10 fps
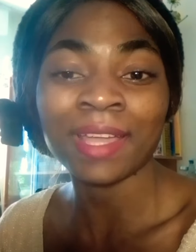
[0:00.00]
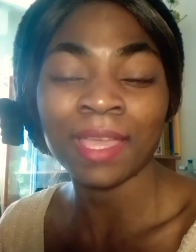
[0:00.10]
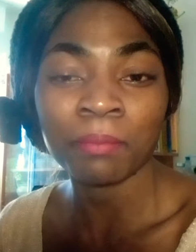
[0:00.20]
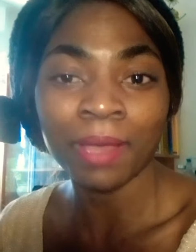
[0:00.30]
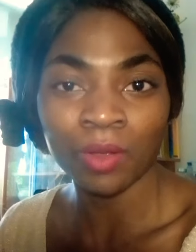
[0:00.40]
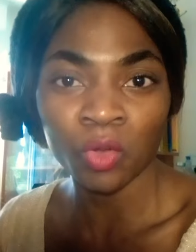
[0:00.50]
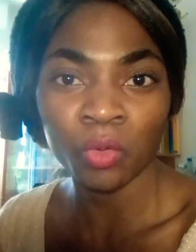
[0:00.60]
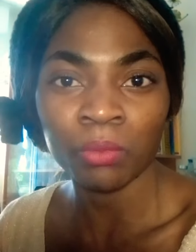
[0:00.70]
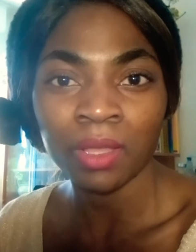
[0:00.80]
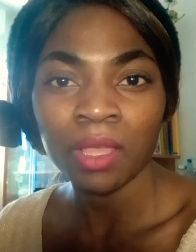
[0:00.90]
I came back
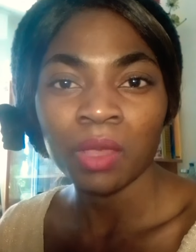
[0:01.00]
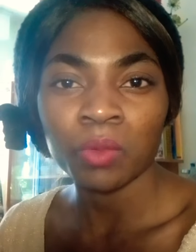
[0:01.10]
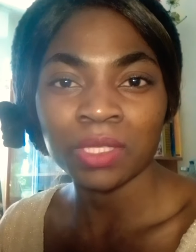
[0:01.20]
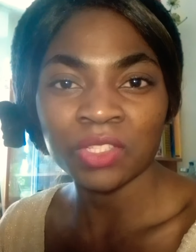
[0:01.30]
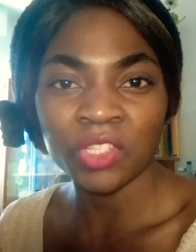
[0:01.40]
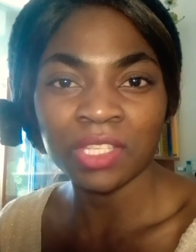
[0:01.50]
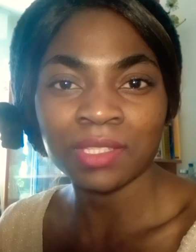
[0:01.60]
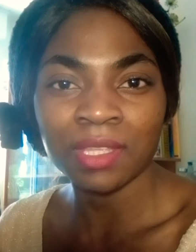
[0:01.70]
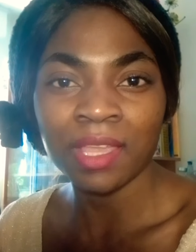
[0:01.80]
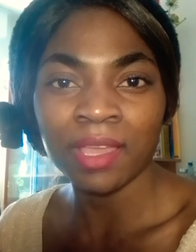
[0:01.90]
home with the
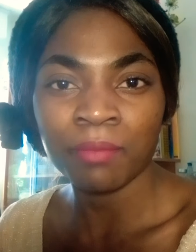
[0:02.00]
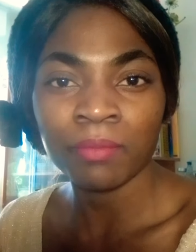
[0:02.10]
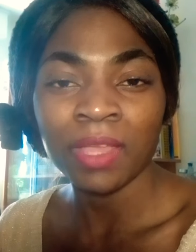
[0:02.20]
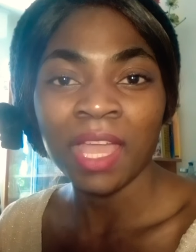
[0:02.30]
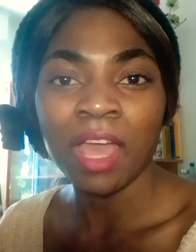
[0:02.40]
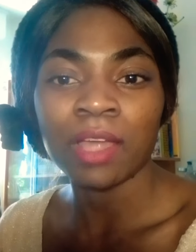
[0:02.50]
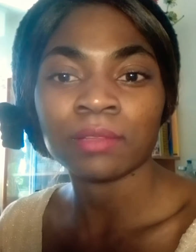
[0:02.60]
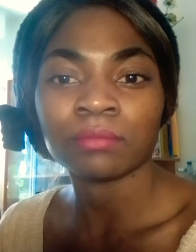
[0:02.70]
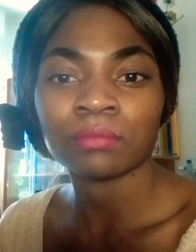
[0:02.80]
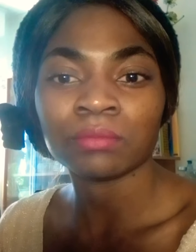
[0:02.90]
JCM
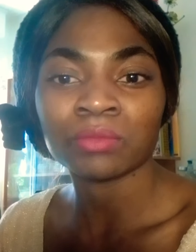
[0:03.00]
um,